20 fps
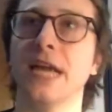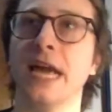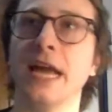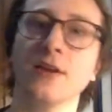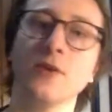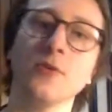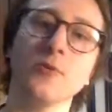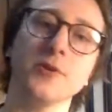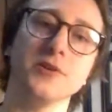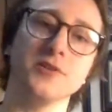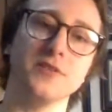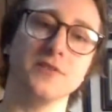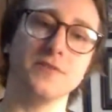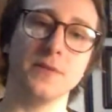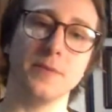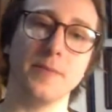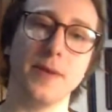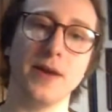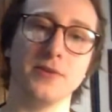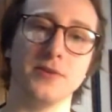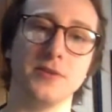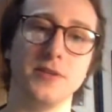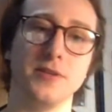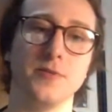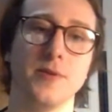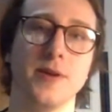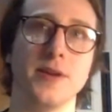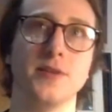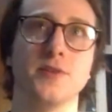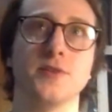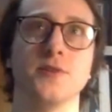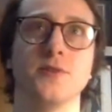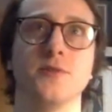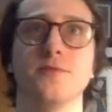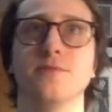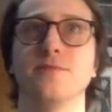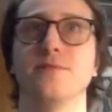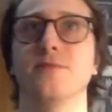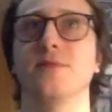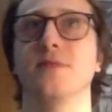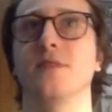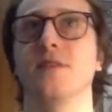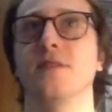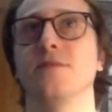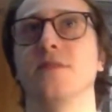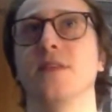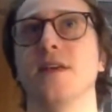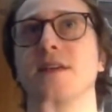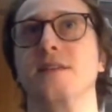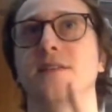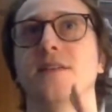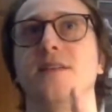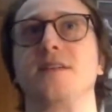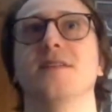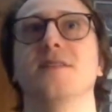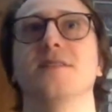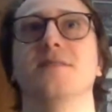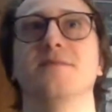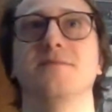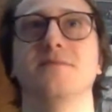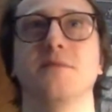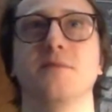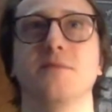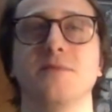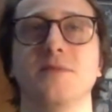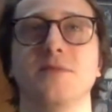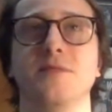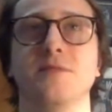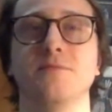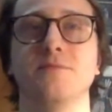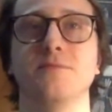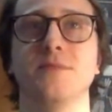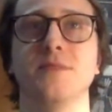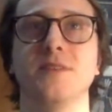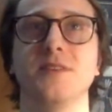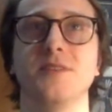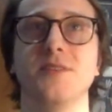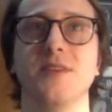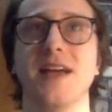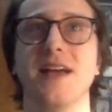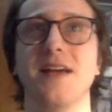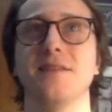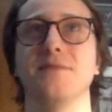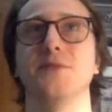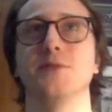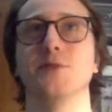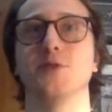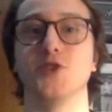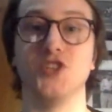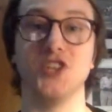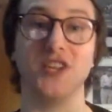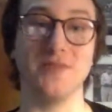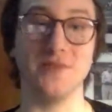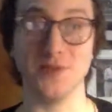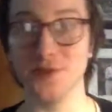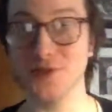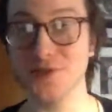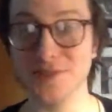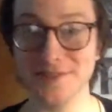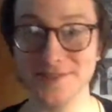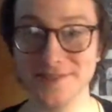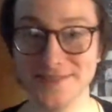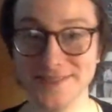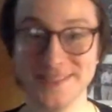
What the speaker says: categories of Lebowski's, right? So of like, well, you have your achievers.